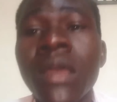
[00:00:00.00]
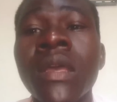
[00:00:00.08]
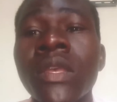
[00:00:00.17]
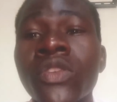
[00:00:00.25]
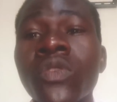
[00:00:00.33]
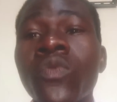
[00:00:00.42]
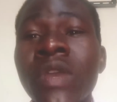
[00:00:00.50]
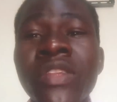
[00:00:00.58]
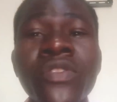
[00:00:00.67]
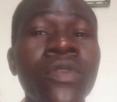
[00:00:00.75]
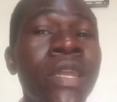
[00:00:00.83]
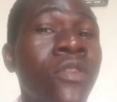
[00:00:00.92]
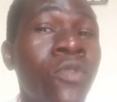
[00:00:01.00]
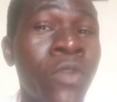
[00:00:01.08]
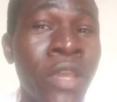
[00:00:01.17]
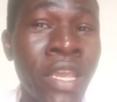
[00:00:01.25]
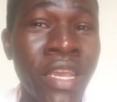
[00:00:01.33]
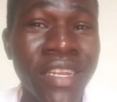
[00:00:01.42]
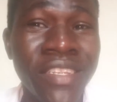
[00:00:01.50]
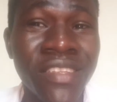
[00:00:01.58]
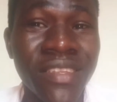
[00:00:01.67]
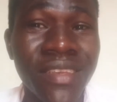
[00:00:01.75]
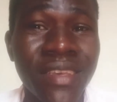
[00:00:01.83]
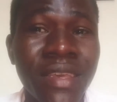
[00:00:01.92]
So when you get to hades,
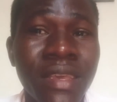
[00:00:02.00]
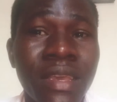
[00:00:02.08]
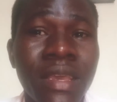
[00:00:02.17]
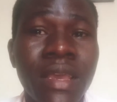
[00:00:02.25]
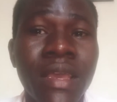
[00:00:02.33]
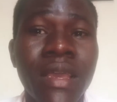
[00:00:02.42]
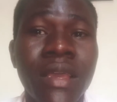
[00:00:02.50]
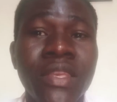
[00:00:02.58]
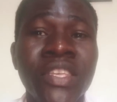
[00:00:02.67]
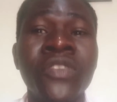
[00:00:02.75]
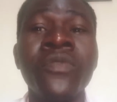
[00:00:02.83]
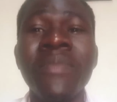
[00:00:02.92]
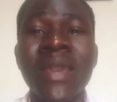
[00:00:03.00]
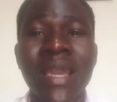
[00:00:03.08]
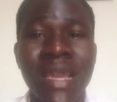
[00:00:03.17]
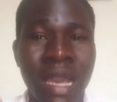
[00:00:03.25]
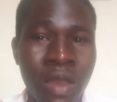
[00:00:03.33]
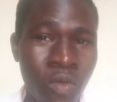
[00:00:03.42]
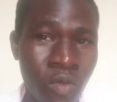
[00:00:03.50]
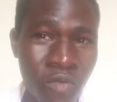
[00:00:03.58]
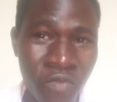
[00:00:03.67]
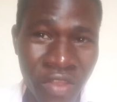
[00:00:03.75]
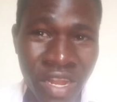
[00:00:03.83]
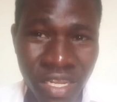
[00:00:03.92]
you make a
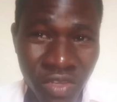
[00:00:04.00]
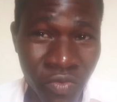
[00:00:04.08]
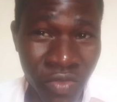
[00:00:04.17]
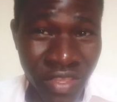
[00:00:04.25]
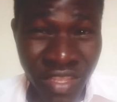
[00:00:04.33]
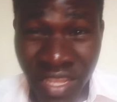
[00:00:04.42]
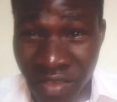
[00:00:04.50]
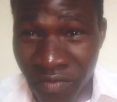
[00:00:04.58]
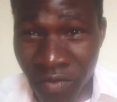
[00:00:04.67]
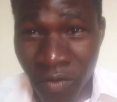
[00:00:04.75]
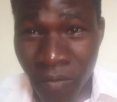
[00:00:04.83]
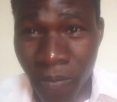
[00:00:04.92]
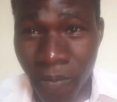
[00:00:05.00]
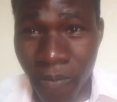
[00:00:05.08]
covenant with devil.